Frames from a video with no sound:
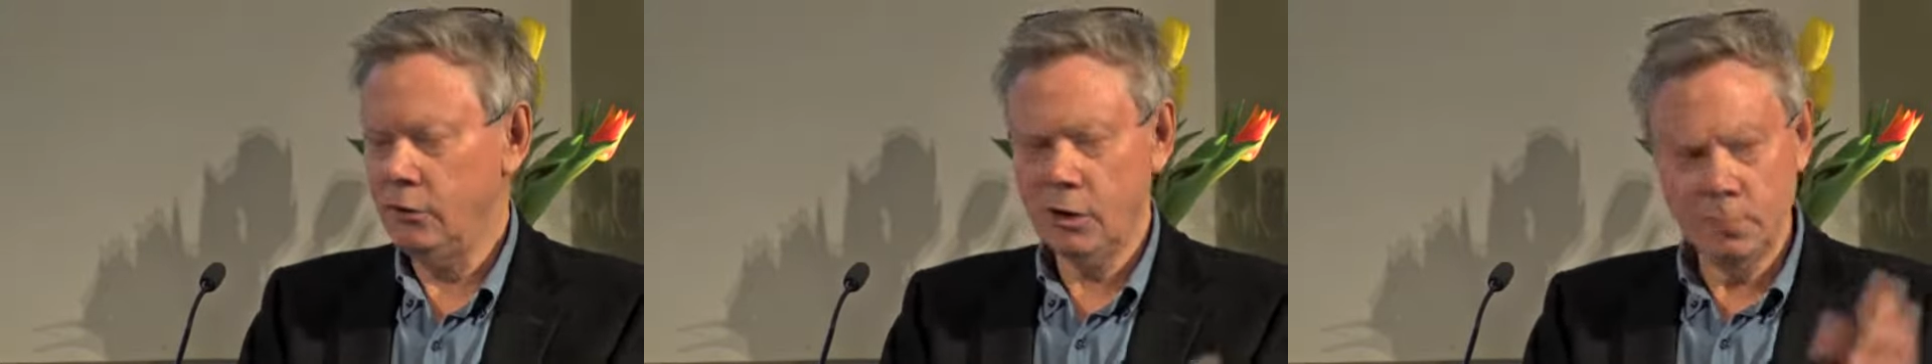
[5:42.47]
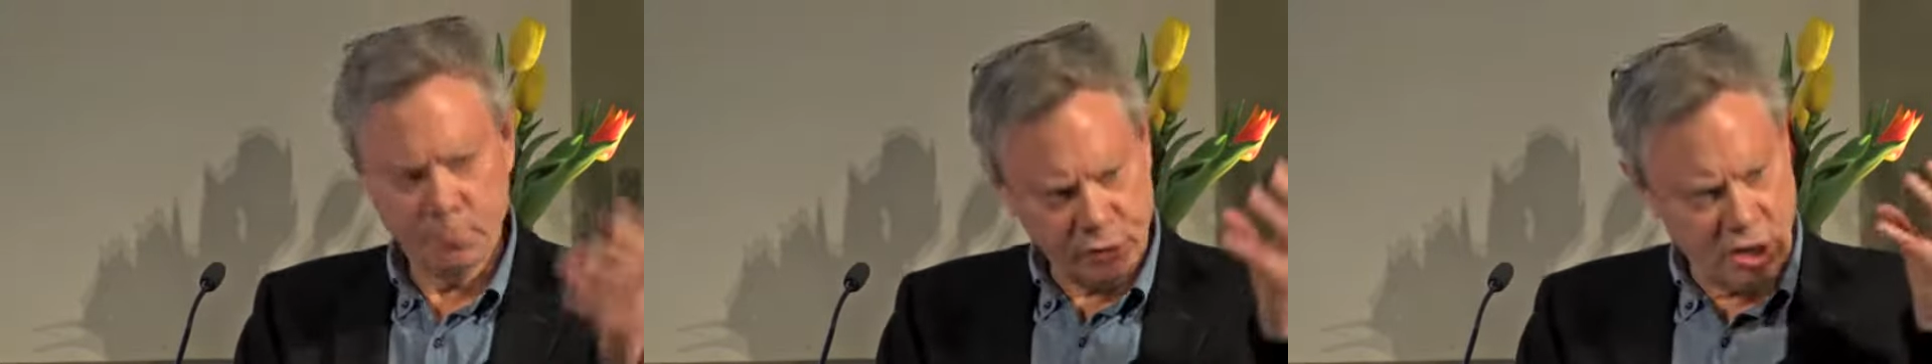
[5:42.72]
the
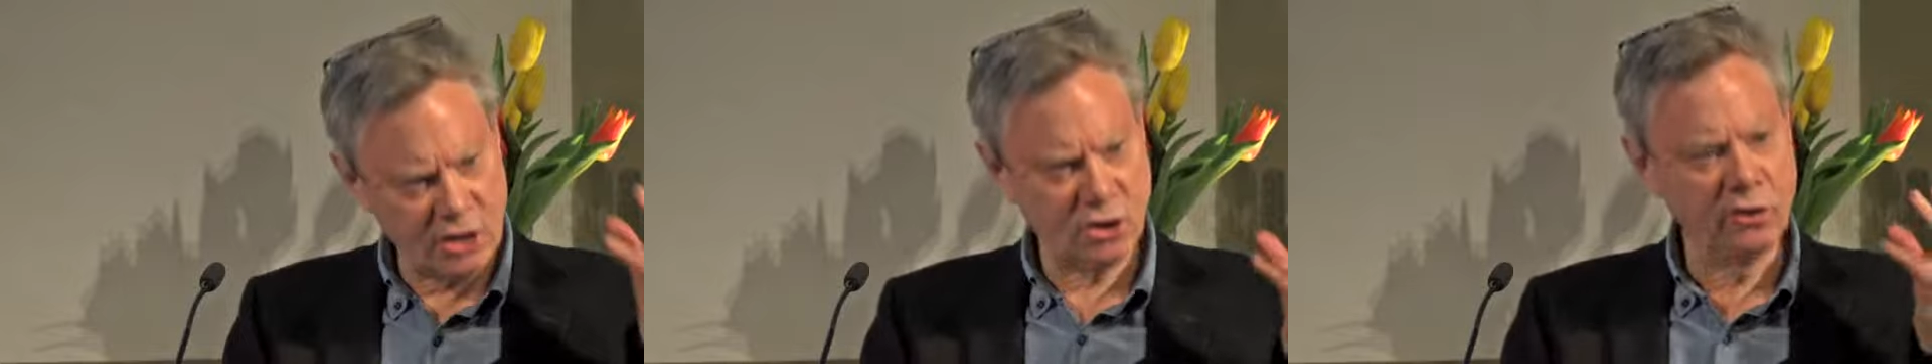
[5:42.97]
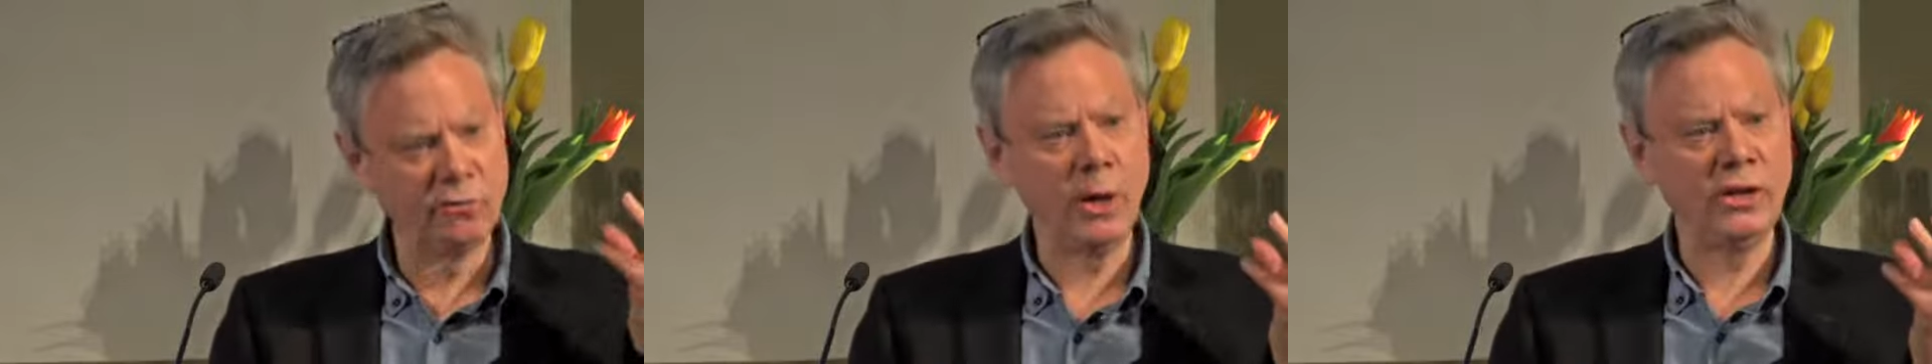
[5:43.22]

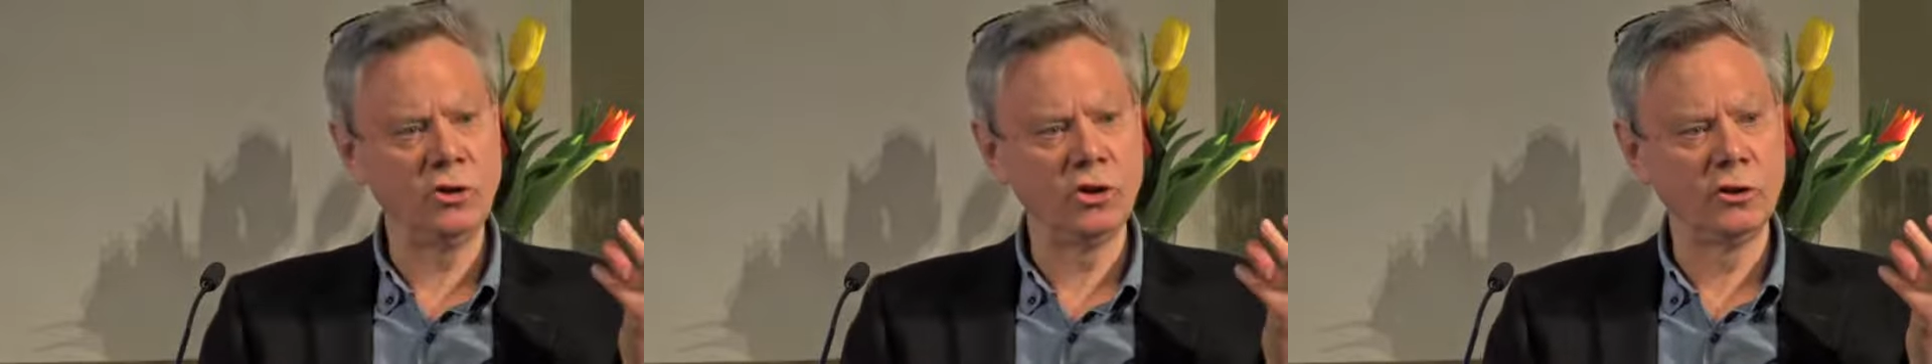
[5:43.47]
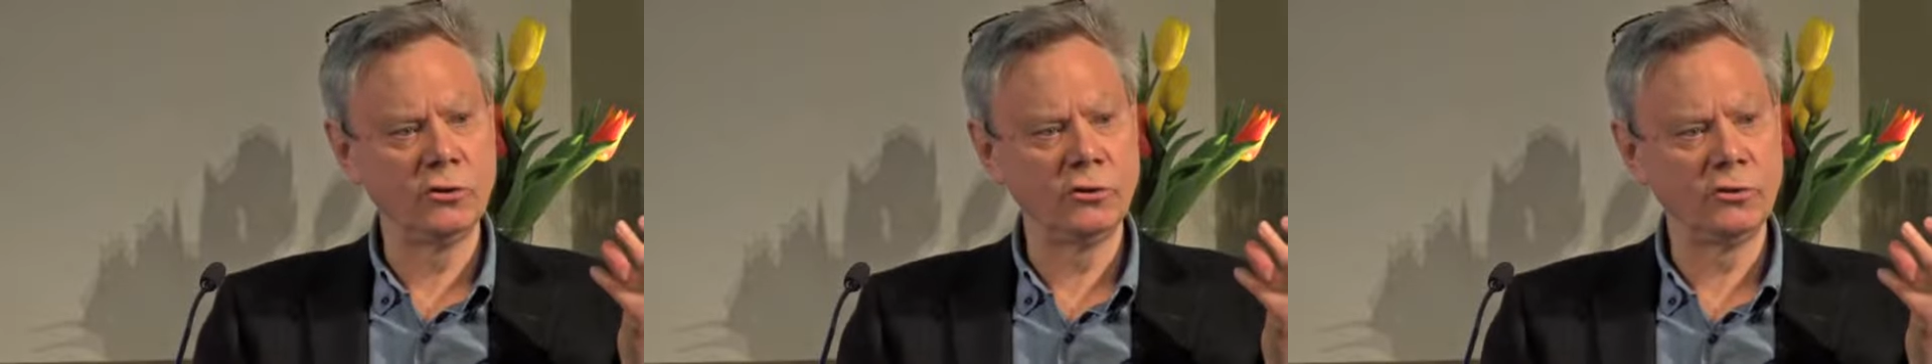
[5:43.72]
compression of
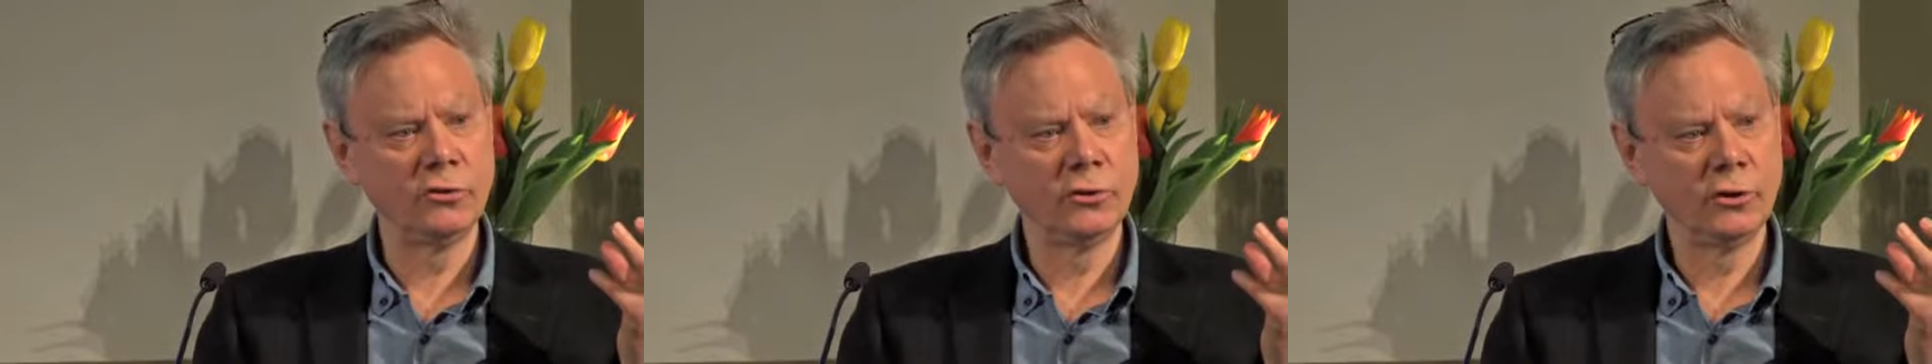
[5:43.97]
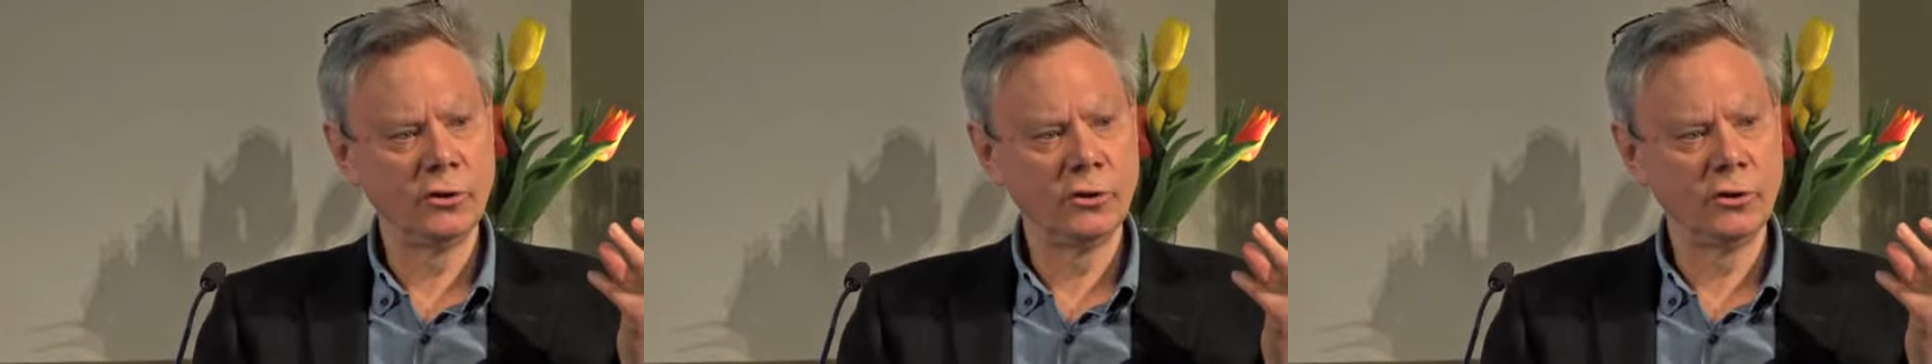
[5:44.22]
wages.